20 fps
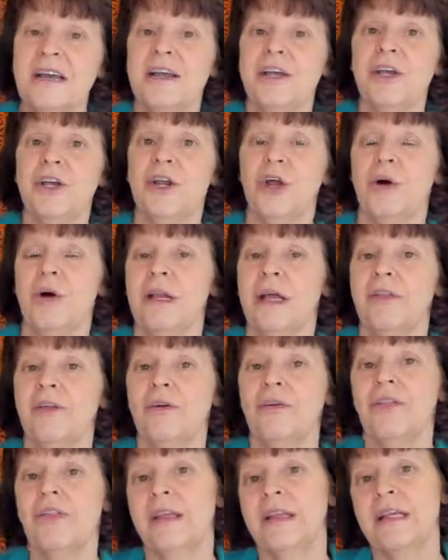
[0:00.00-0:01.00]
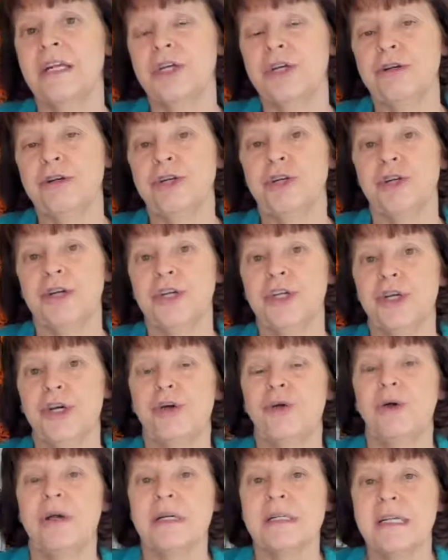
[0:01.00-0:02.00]
you, another thing that you should
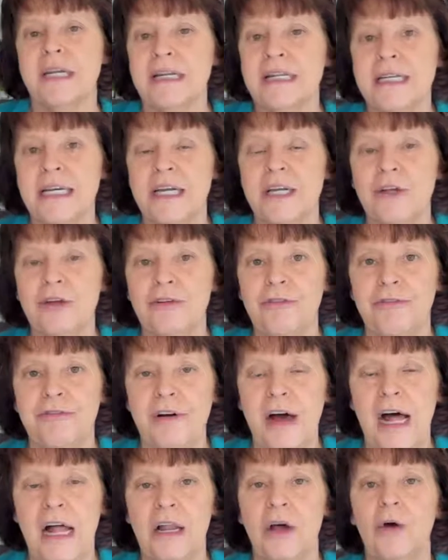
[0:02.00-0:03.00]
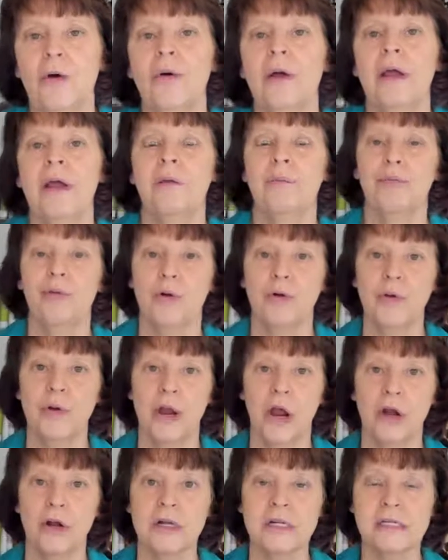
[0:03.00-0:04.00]
do is continue to follow Embroidery
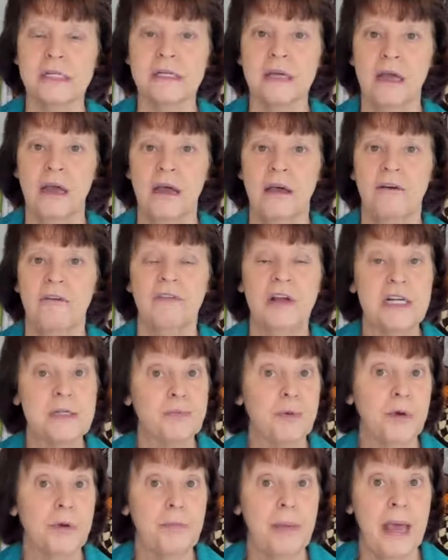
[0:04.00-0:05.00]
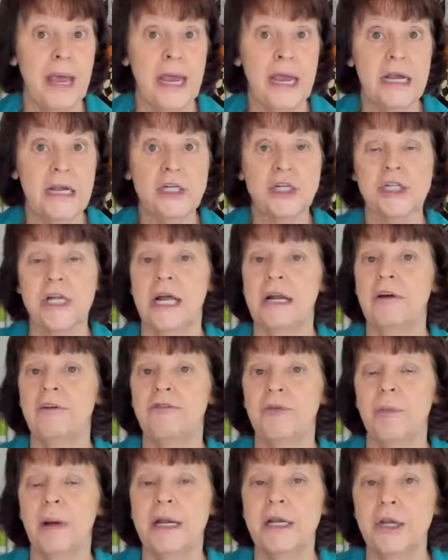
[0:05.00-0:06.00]
Gardens Facebook page, sign
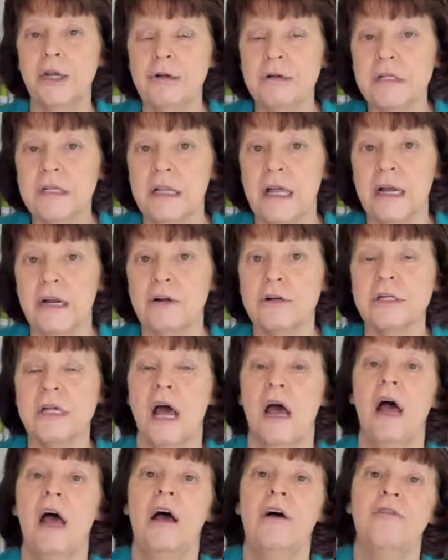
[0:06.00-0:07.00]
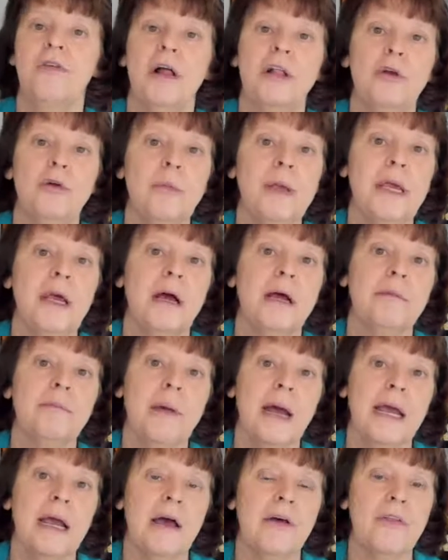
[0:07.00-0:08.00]
up for my newsletters, follow me on
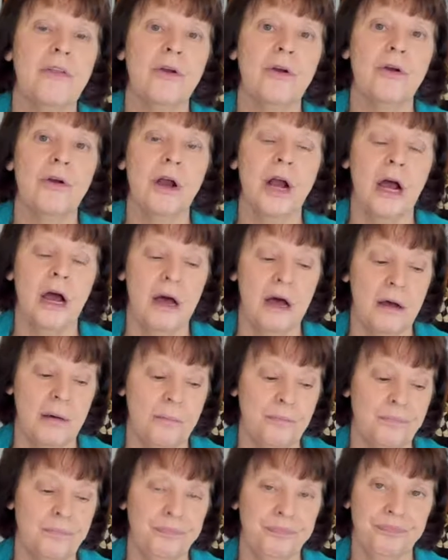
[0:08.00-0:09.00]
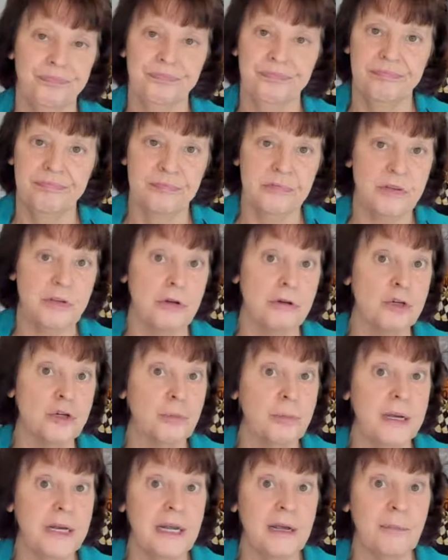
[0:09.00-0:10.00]
my other
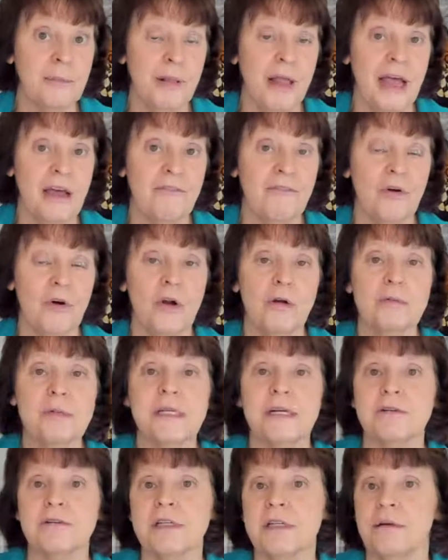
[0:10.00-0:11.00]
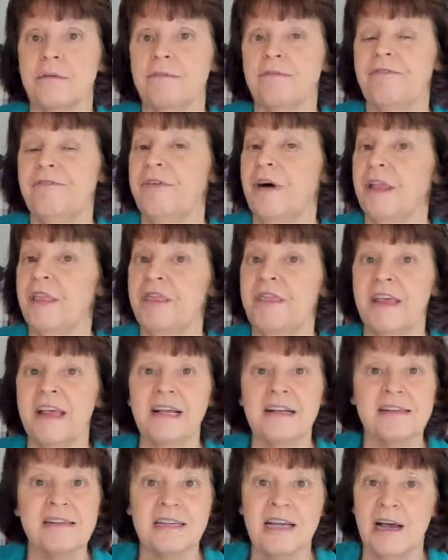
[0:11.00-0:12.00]
social media platforms. There's some fun
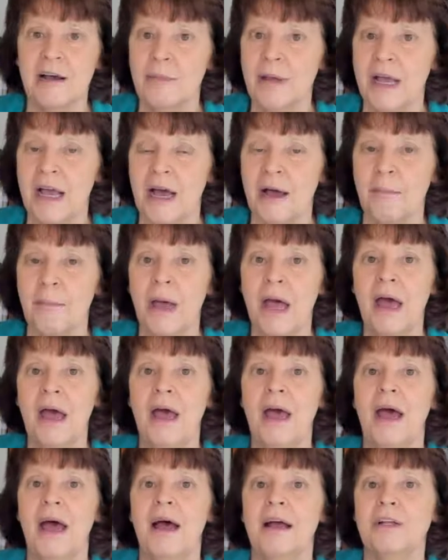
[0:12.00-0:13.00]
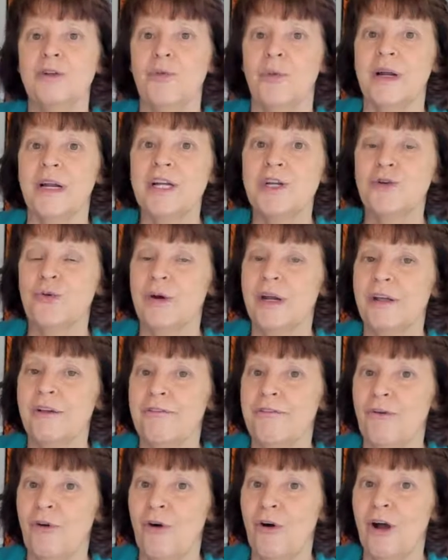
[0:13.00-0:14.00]
things coming up
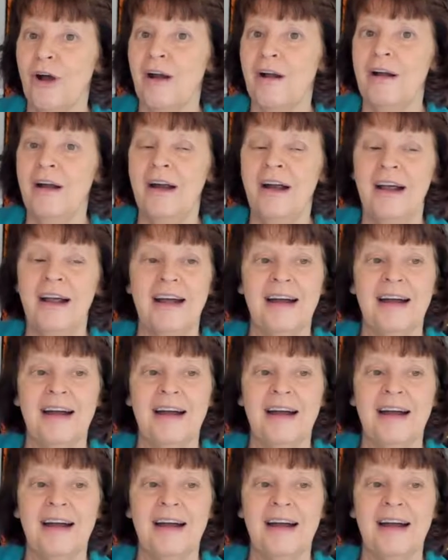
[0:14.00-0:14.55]
2024.